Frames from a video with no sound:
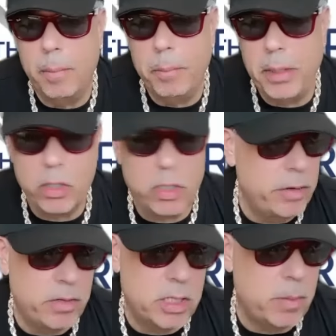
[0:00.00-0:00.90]
because
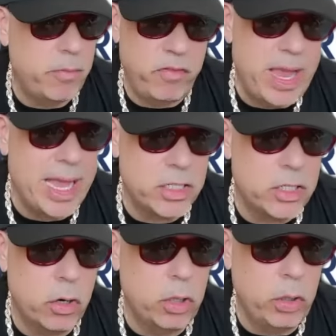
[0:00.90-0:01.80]
there are some
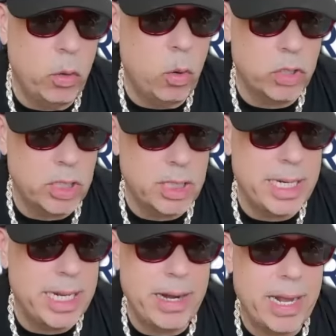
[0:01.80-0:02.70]
fast early horses in
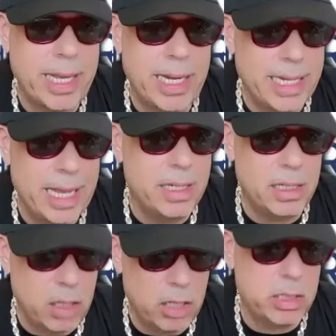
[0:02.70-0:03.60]
there that can get in the
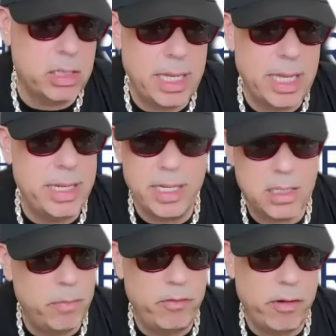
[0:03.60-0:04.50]
tussle. And
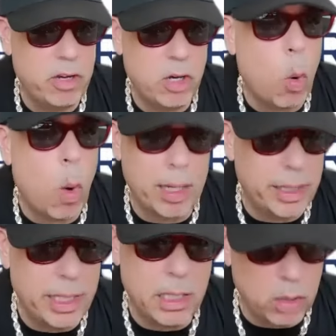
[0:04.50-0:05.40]
there's some very
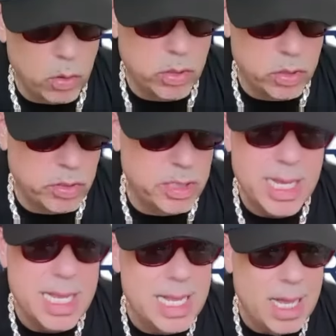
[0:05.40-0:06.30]
quality closers
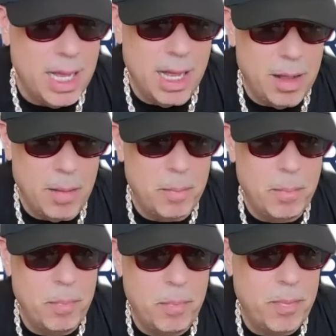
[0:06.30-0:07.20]

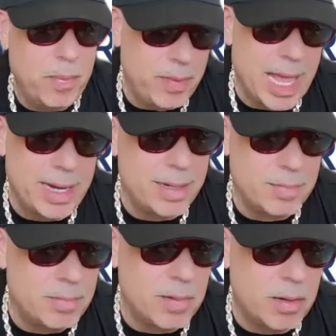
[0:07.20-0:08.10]

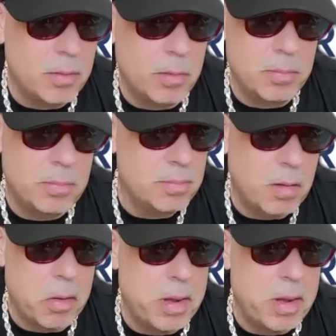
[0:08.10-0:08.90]
that are